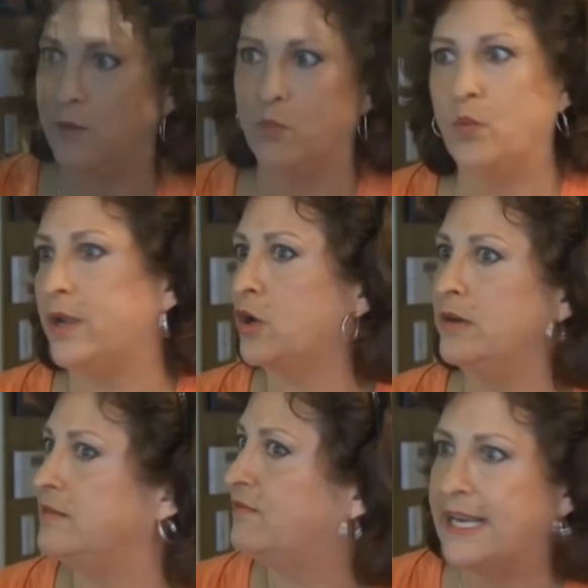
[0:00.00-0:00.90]
And we
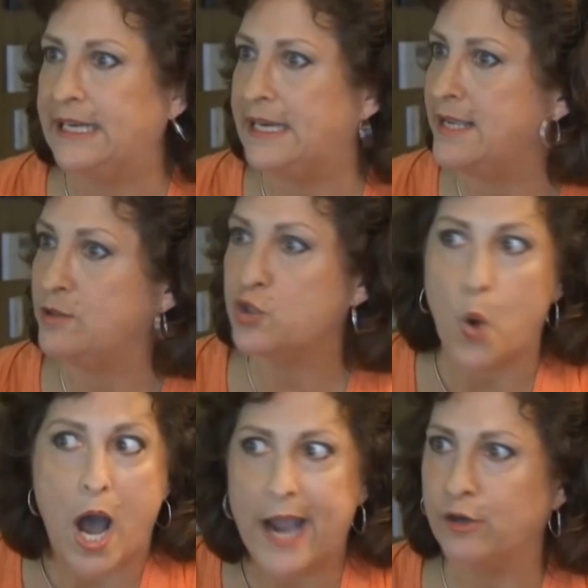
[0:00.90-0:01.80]
couldn't find any
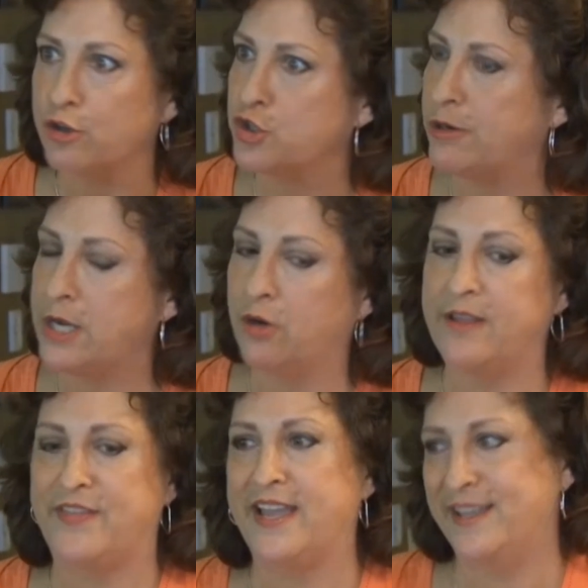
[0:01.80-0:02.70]
twine or string or
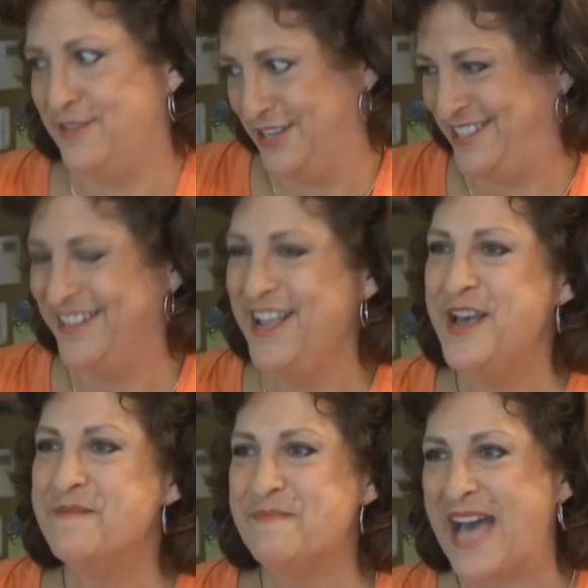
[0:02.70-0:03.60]
anything, and this
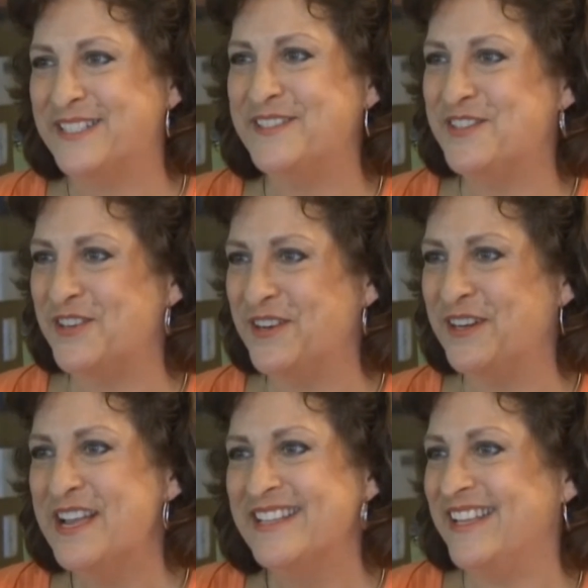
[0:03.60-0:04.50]
passenger
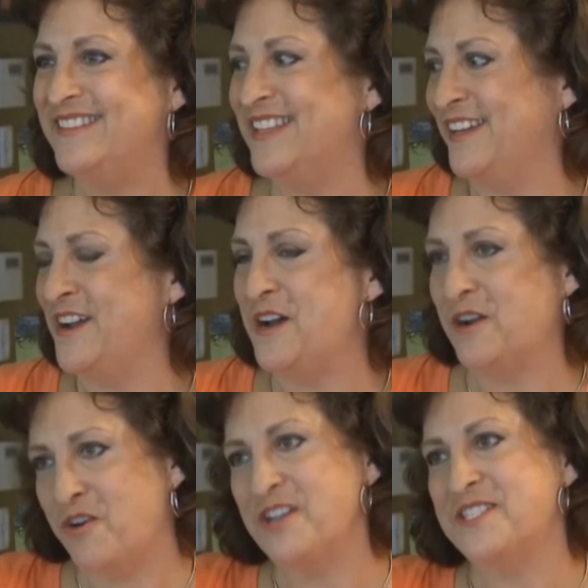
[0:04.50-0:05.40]
in the
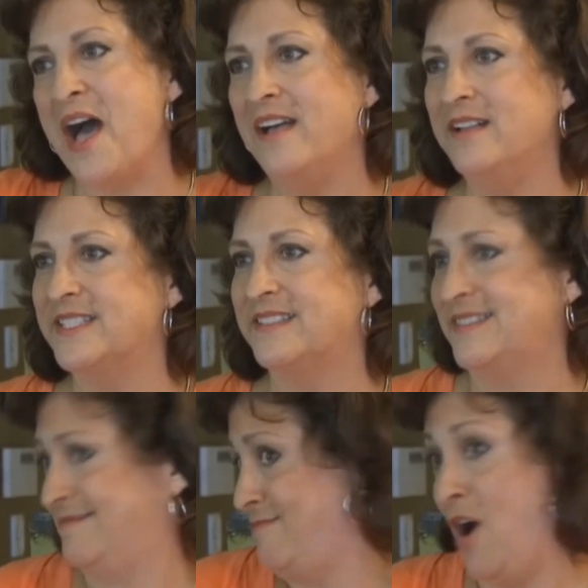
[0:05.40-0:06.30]
across the aisle
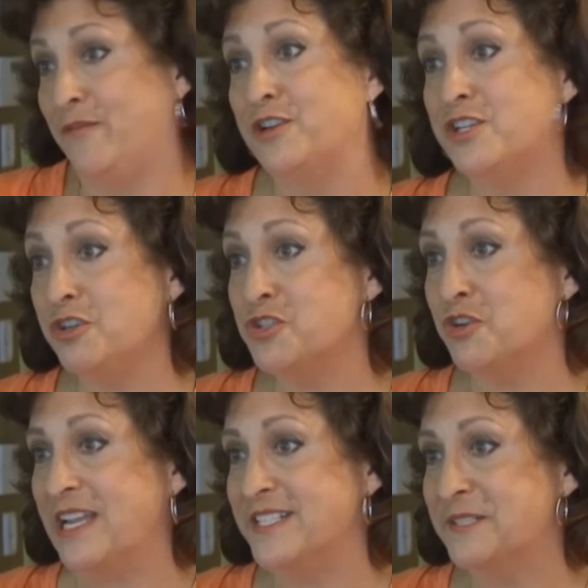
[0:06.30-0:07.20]
offered us
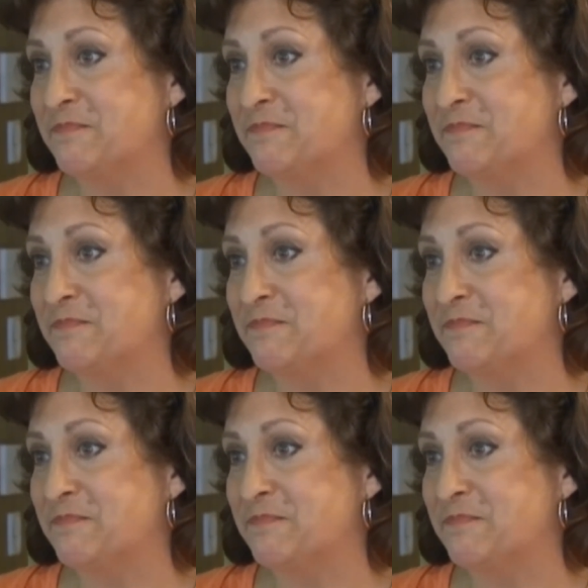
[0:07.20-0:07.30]
shoestrings.